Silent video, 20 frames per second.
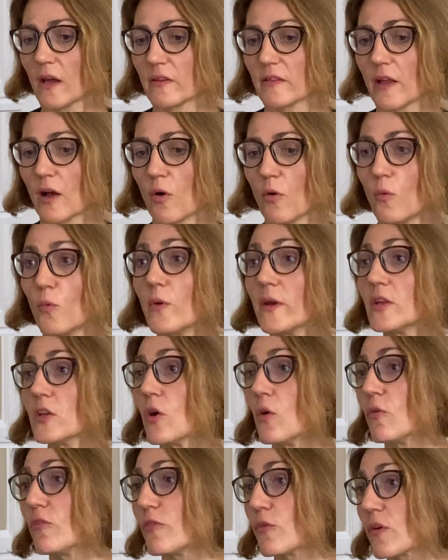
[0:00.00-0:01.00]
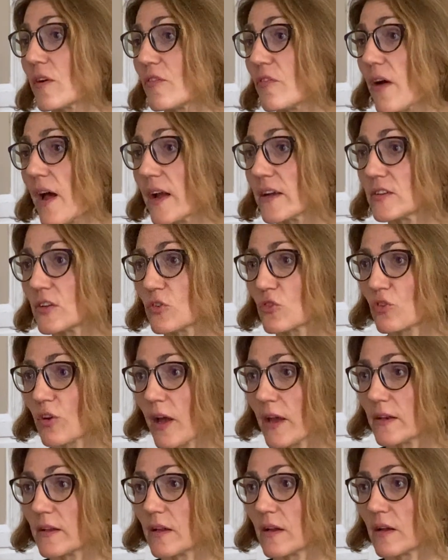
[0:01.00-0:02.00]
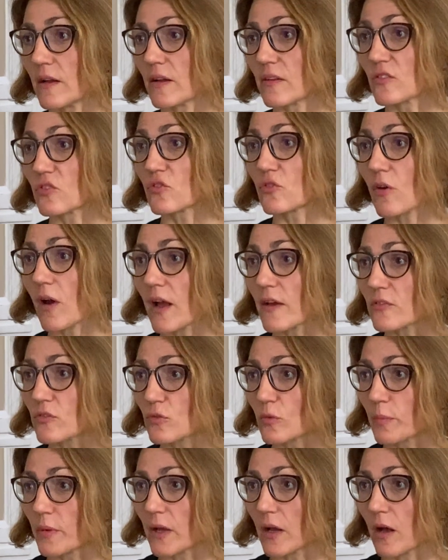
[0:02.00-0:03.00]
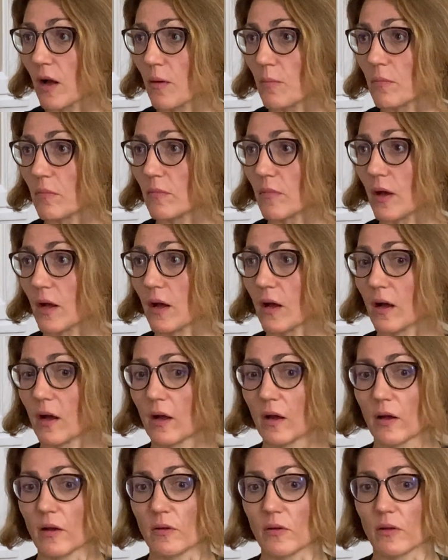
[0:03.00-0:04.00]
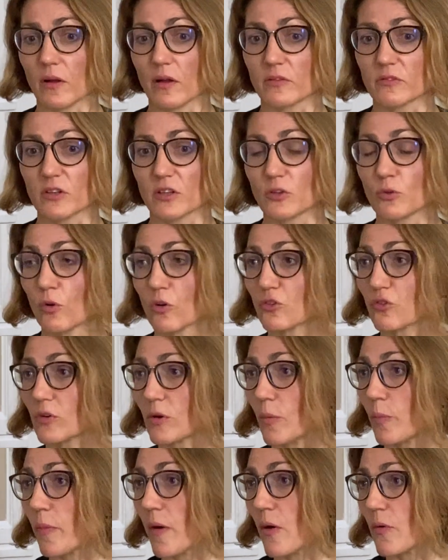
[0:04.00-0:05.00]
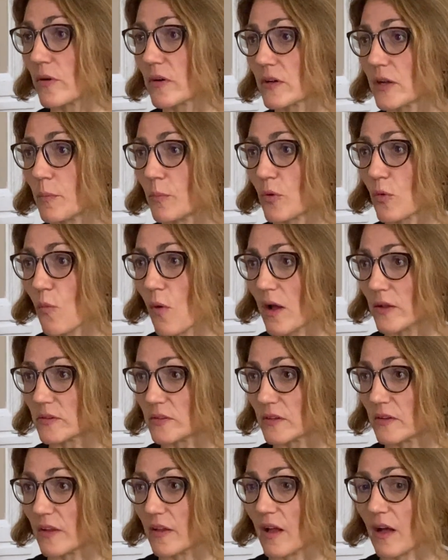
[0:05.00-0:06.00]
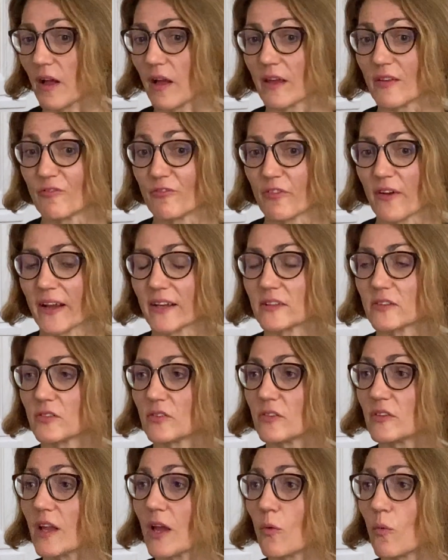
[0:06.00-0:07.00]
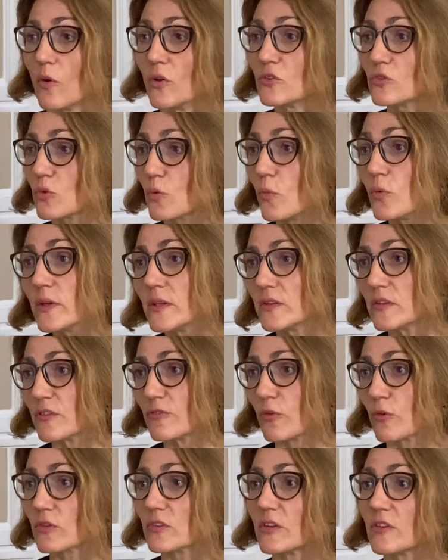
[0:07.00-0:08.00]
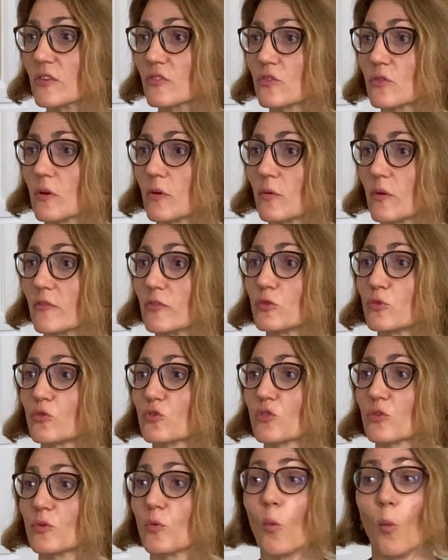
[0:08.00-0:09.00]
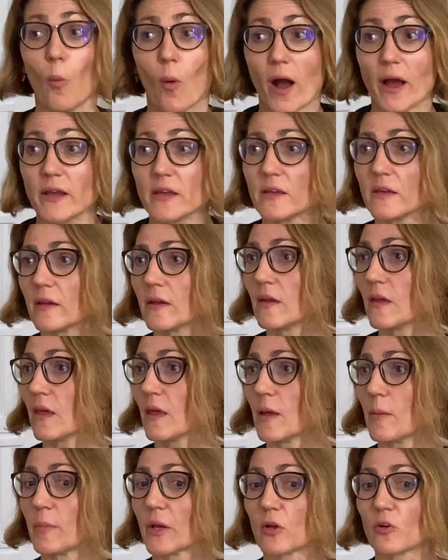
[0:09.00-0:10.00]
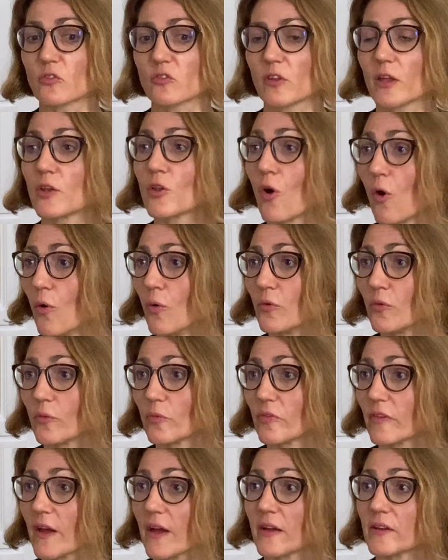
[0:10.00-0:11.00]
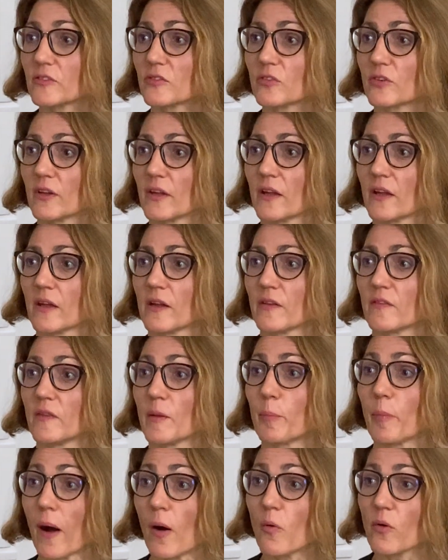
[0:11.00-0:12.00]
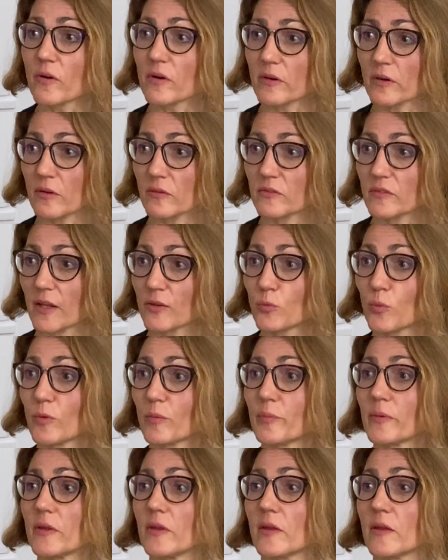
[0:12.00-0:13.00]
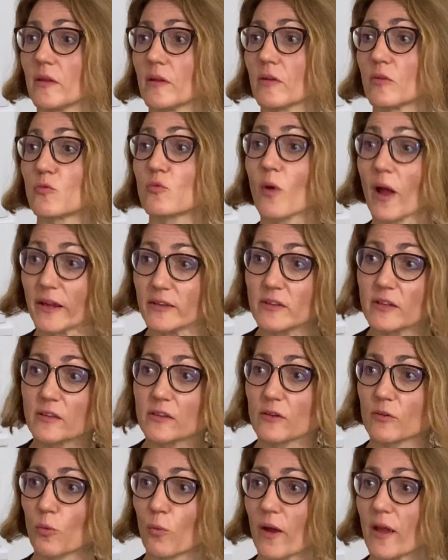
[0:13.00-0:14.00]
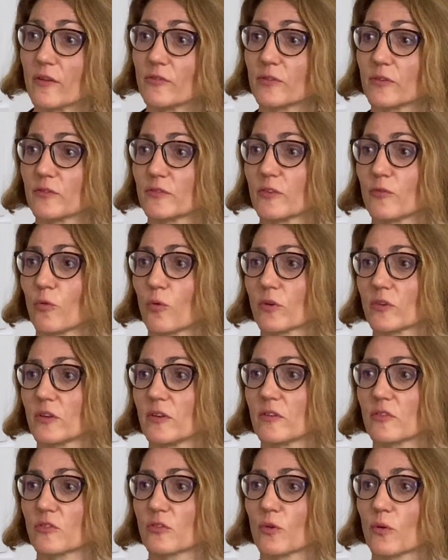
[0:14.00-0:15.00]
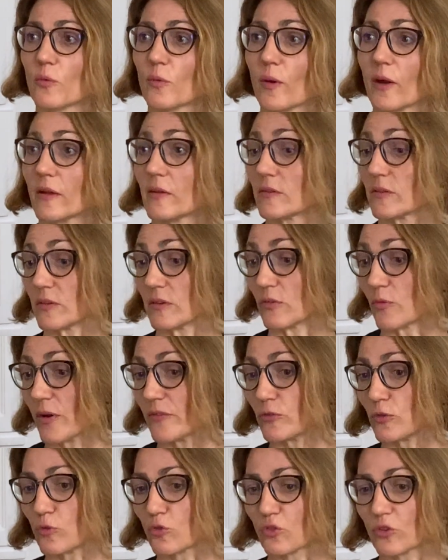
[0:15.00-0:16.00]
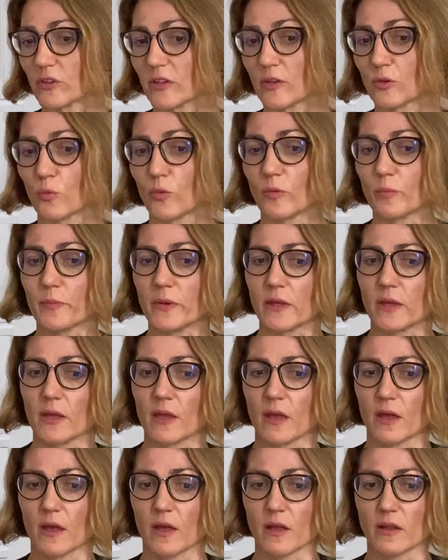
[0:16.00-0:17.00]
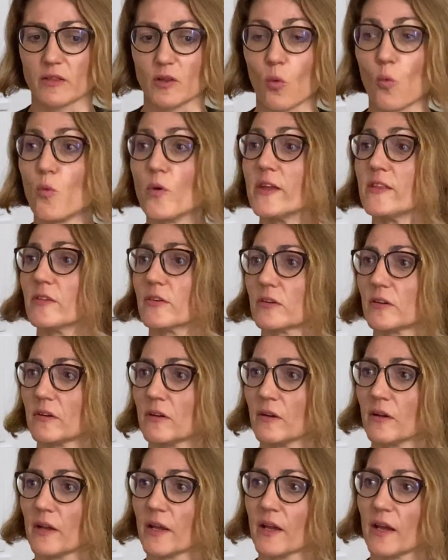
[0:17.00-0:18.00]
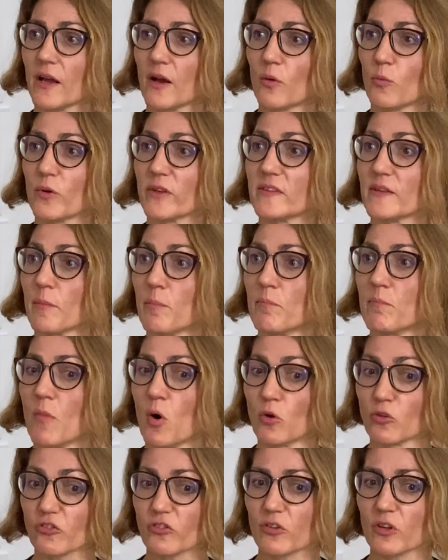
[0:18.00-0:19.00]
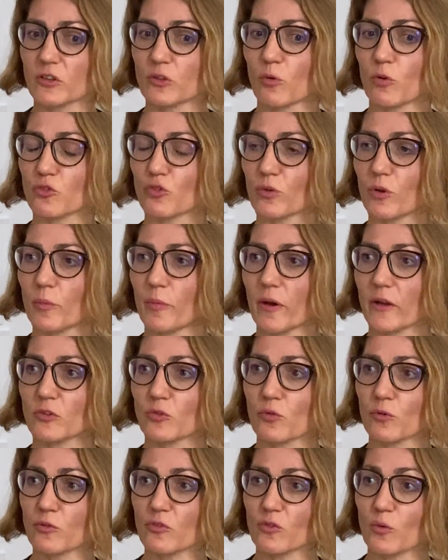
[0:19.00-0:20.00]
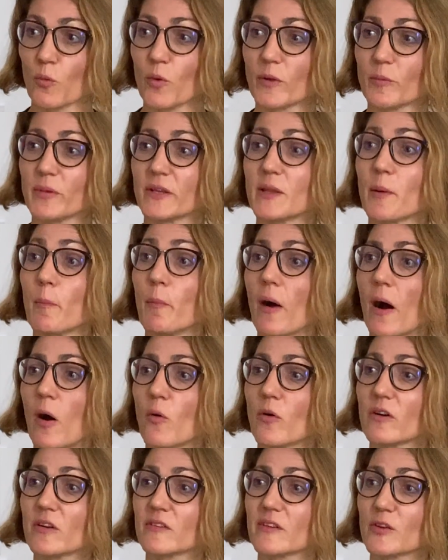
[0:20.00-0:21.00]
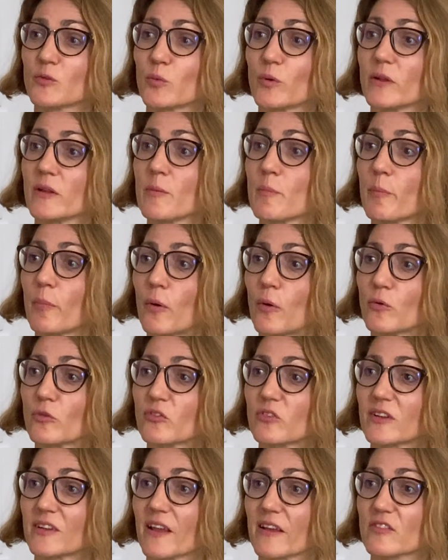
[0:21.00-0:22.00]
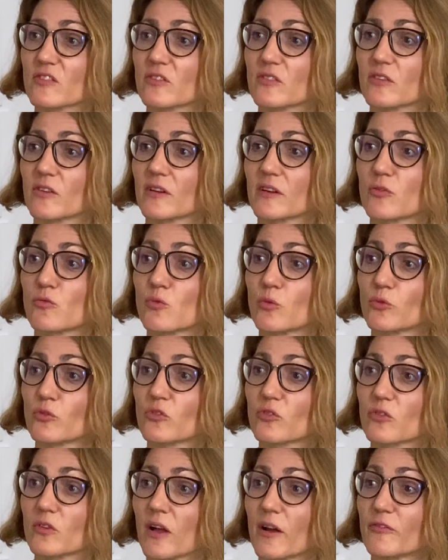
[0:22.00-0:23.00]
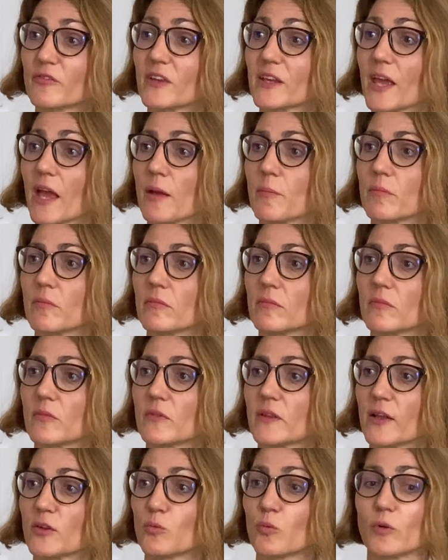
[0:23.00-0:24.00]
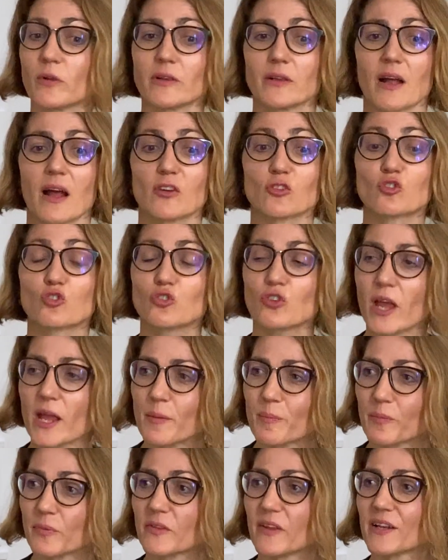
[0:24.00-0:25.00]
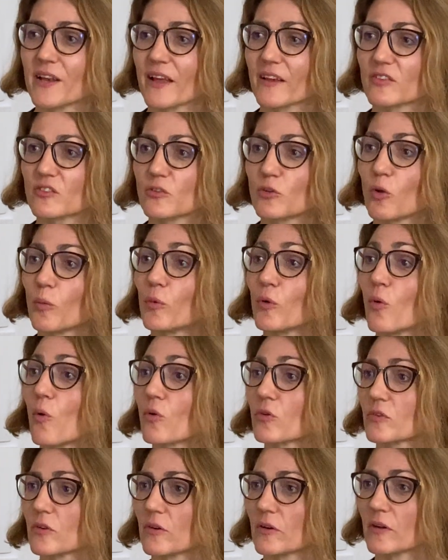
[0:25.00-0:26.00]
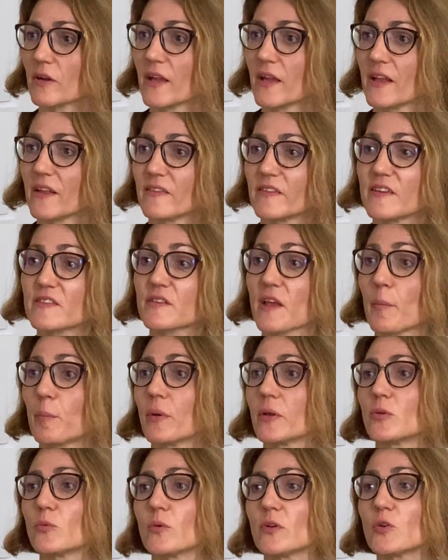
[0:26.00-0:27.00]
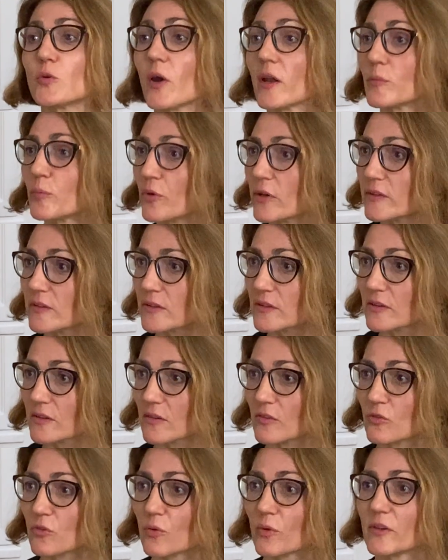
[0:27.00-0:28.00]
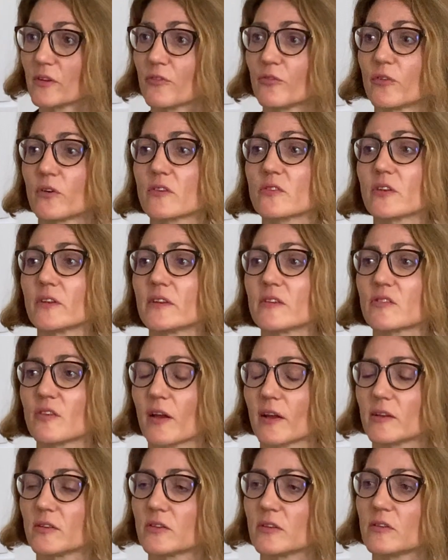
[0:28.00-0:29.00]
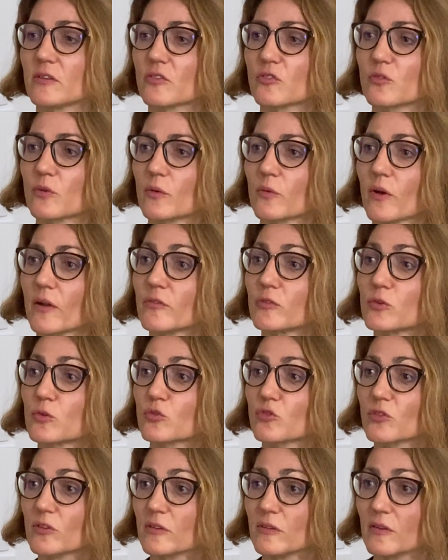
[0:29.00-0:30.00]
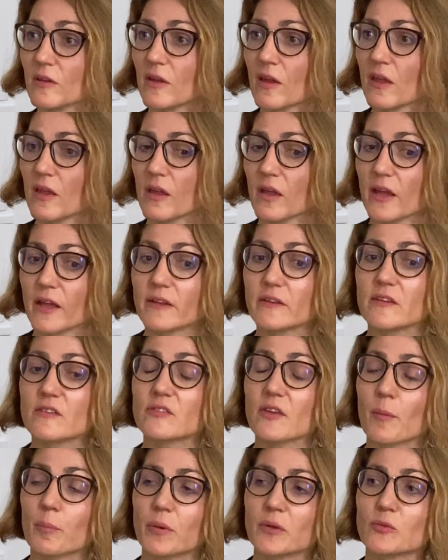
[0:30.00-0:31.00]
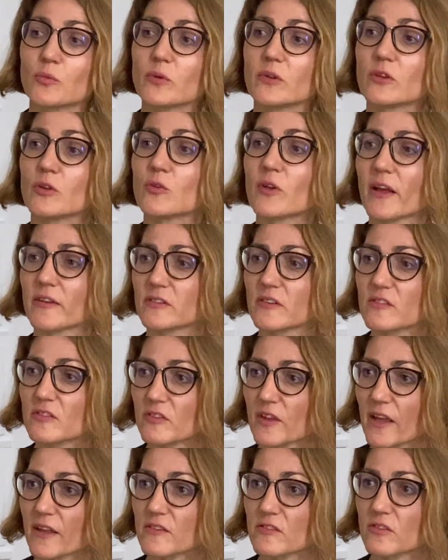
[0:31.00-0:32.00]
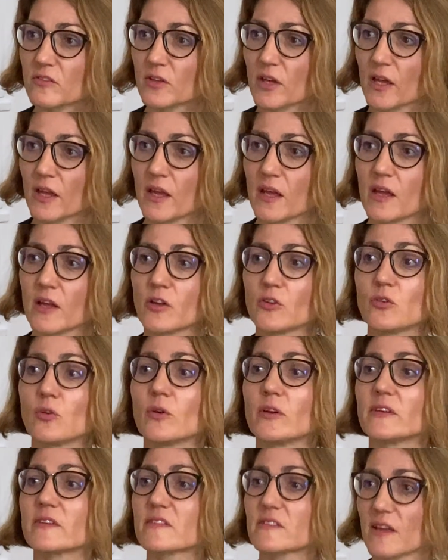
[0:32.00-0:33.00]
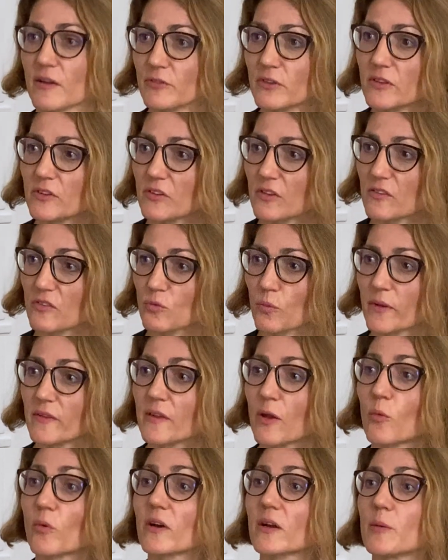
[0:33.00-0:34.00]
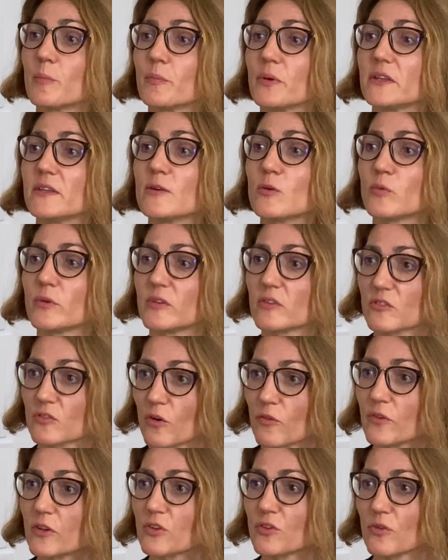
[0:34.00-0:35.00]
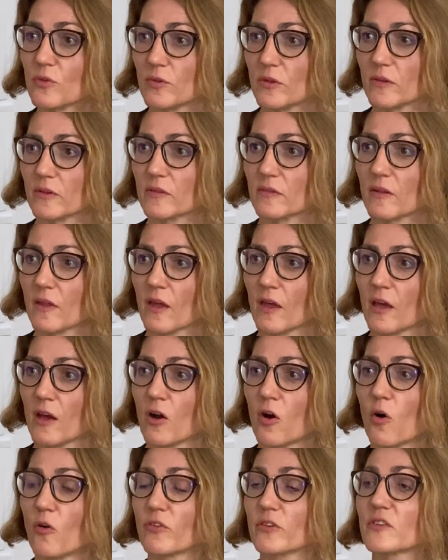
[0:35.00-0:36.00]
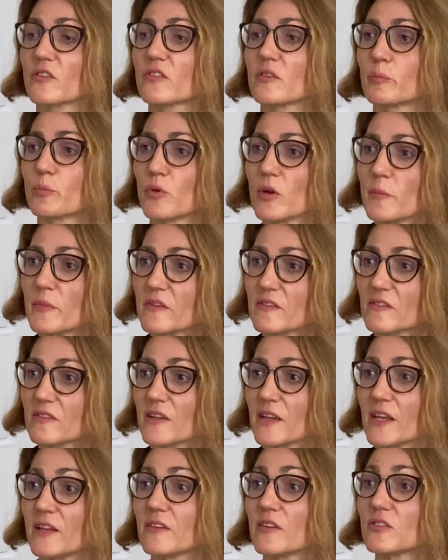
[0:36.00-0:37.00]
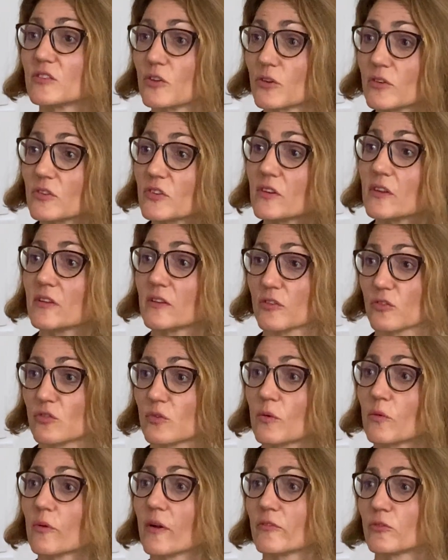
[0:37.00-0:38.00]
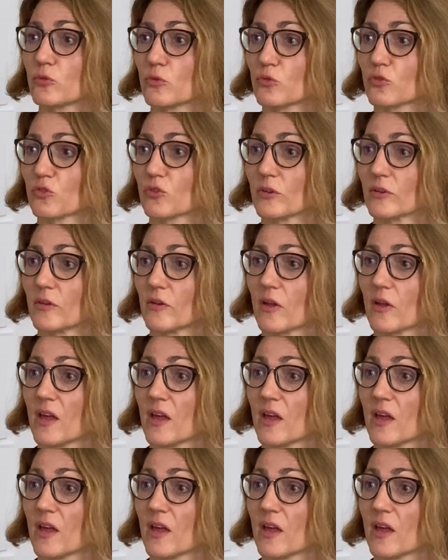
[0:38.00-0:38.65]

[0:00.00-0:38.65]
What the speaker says: Now, we know for a fact that China strives to become a technological power number one. In fact, they want to win the fourth industrial revolution. Why? Because they know that the power that will be riding the wave of the fourth industrial revolution, that will be the winner with the most technological breakthroughs, will be the power that will impose the next rules of the game, that will shape the next global order. This happened with Great Britain during the first and the second industrial revolution, and this happened with the United States during the 70s when they were competing with the Soviet Union over the supremacy in the third industrial revolution.